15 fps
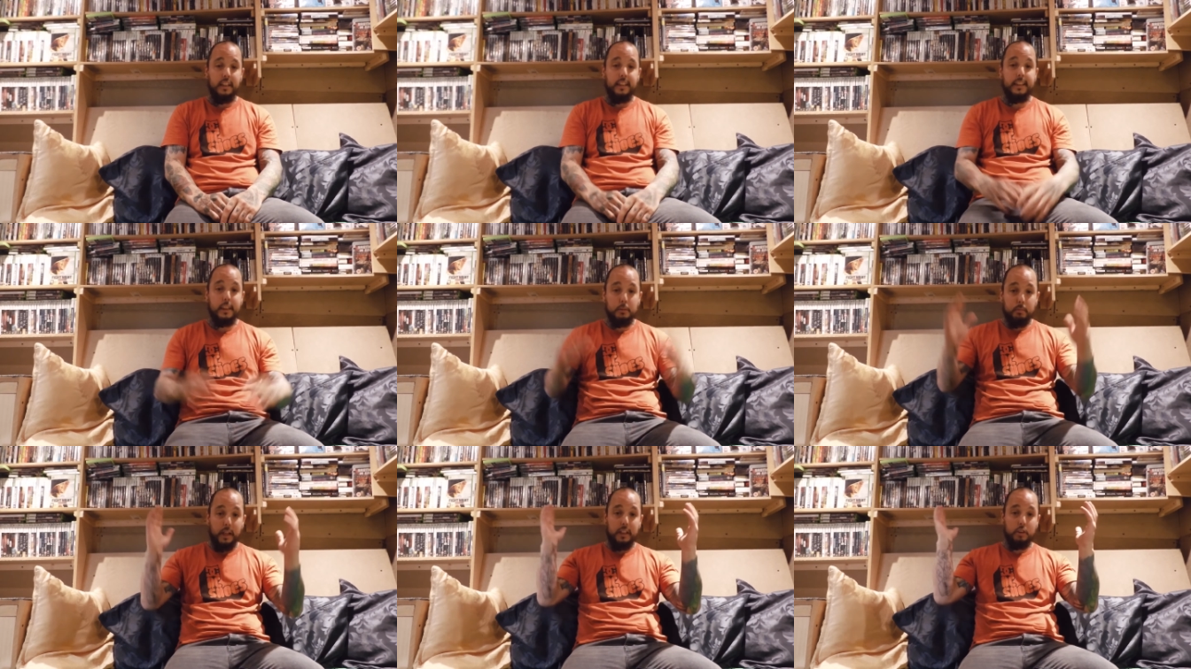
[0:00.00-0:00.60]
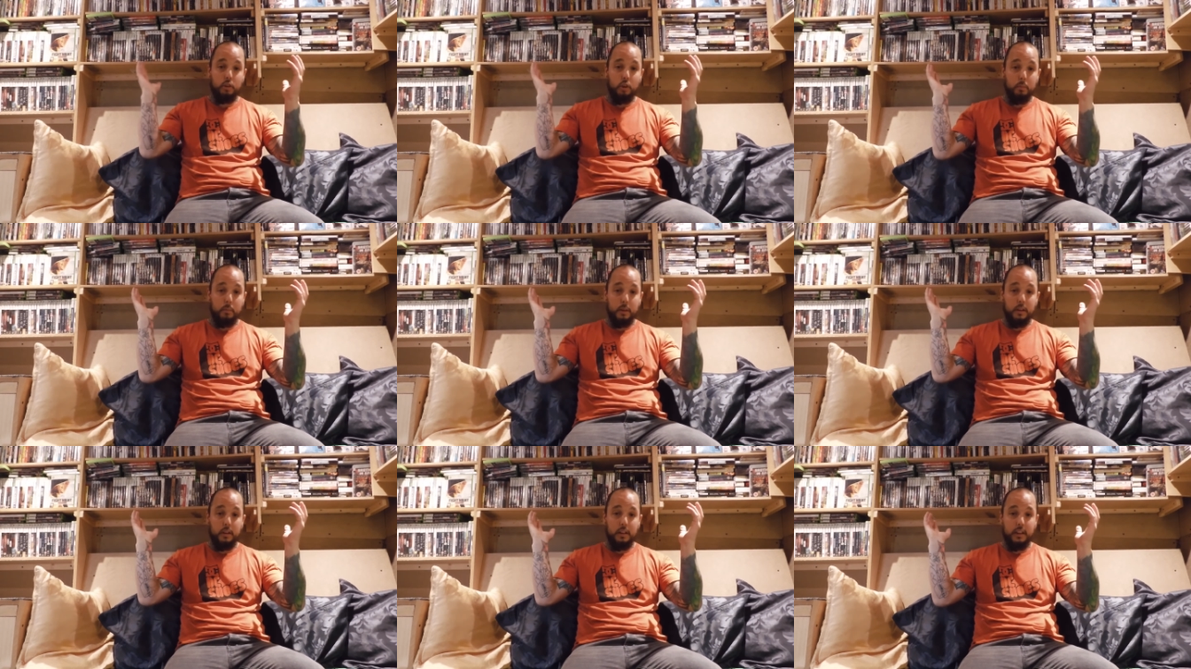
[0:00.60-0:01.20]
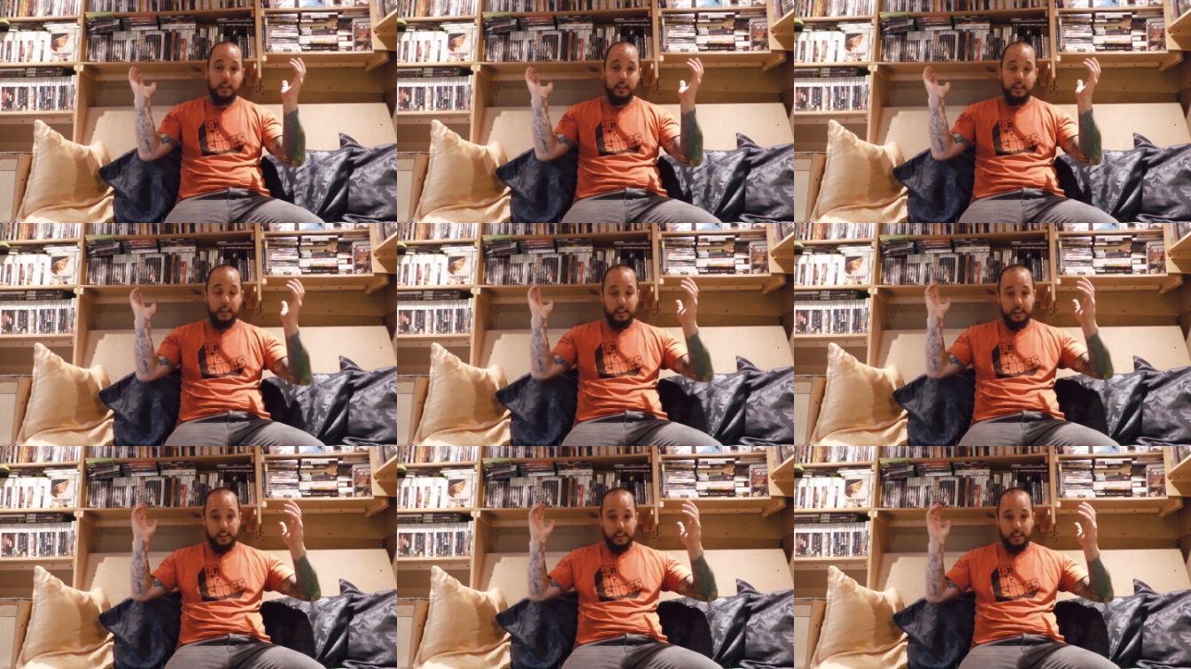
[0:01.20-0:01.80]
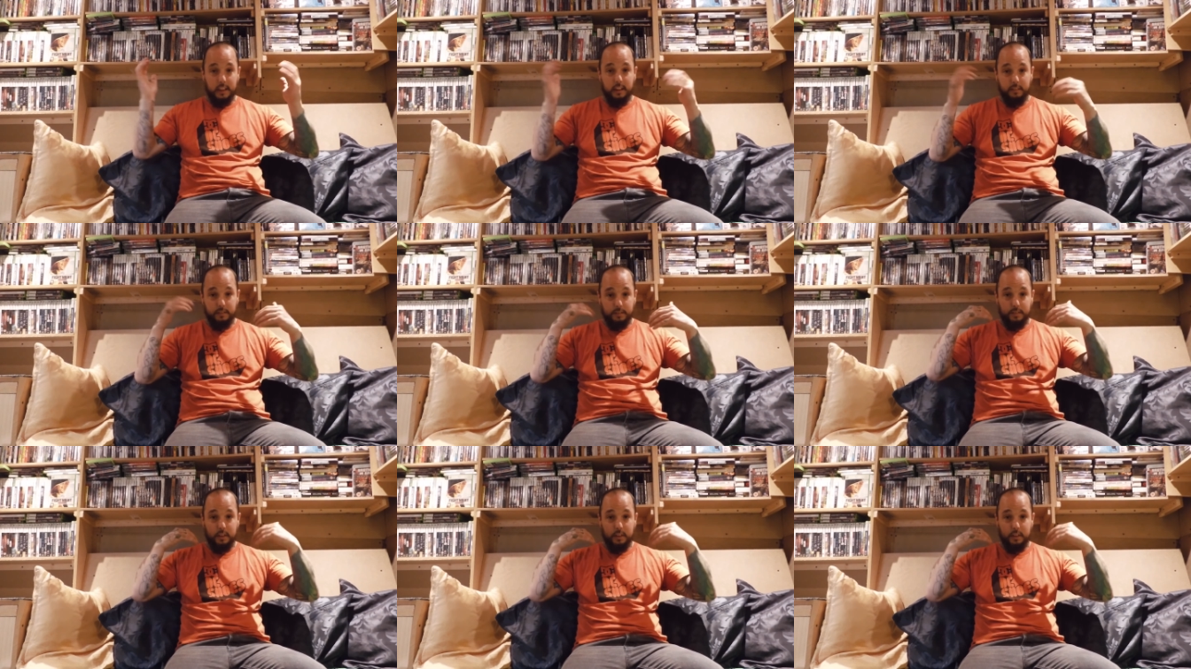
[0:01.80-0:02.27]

this backdrop. And if,